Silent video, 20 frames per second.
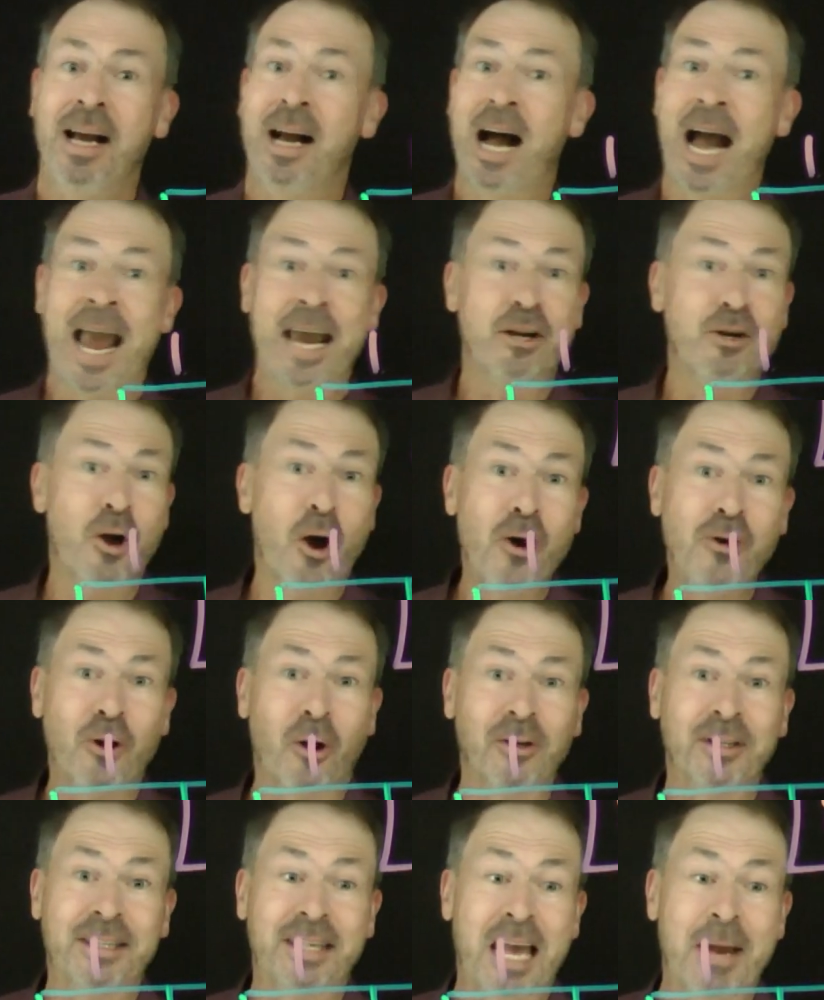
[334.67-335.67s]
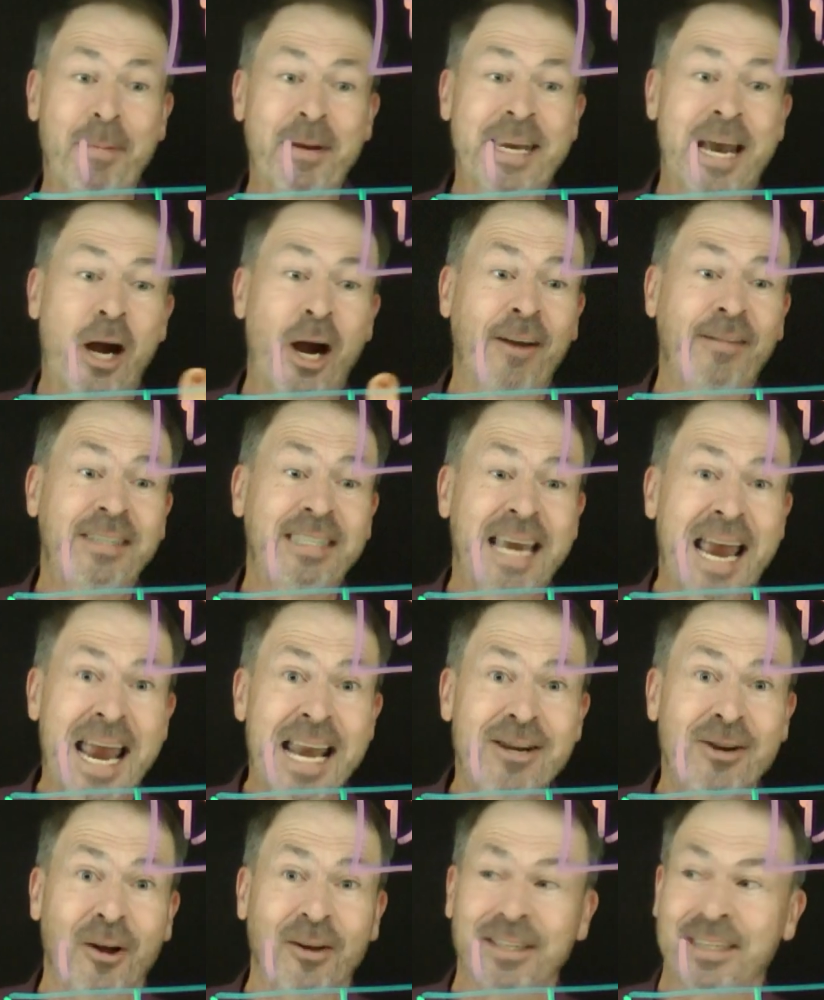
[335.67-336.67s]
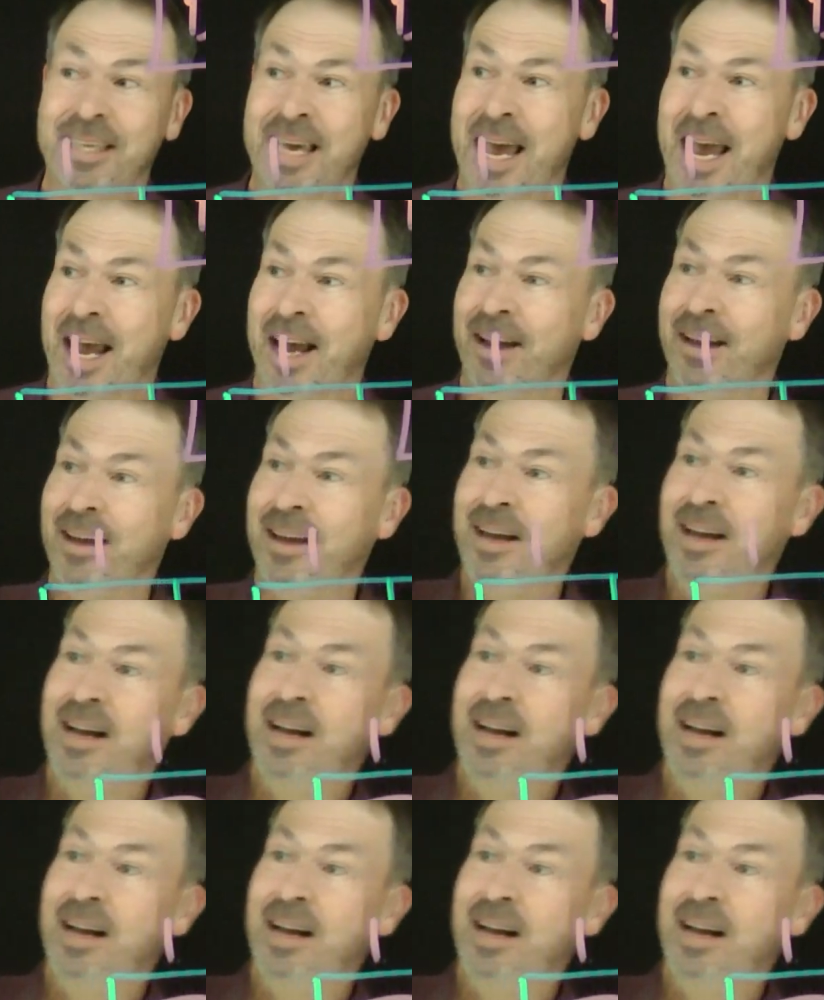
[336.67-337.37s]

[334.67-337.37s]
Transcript: I had no dots there, but now I have 10 dots there.